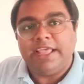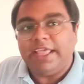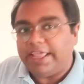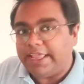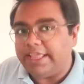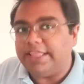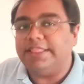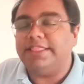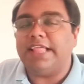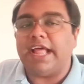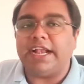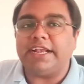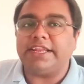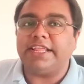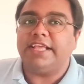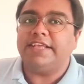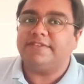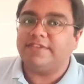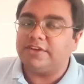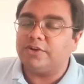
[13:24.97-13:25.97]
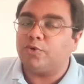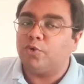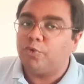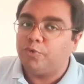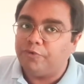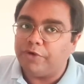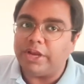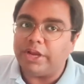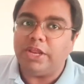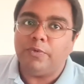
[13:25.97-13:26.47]
in that case, it could
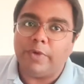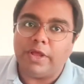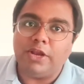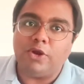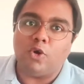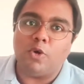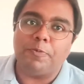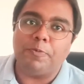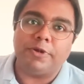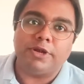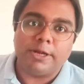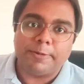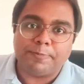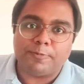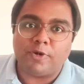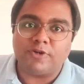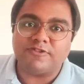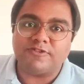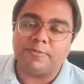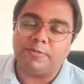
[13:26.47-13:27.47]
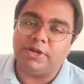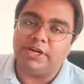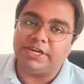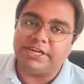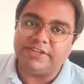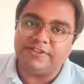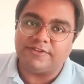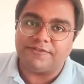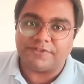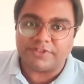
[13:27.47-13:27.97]
very well open up
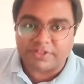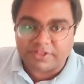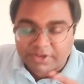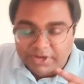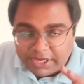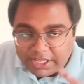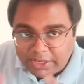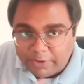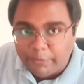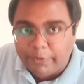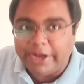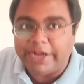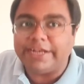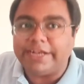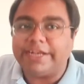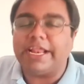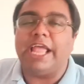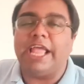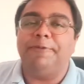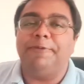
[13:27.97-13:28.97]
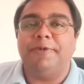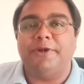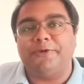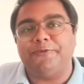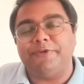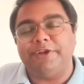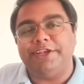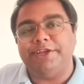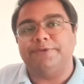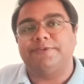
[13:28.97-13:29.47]
possibilities of a 3-way tie
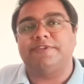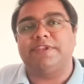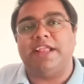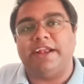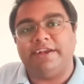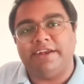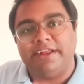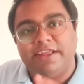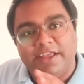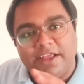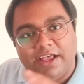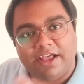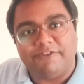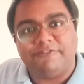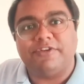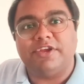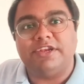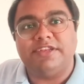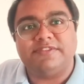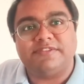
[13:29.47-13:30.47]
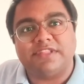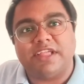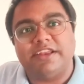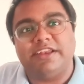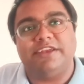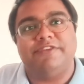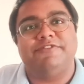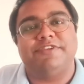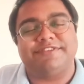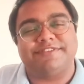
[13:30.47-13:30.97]
between New Zealand, Afghanistan,
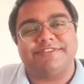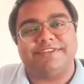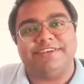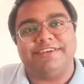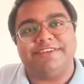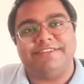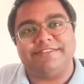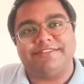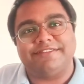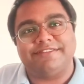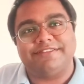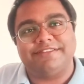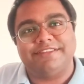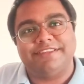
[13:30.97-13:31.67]
and West Indies.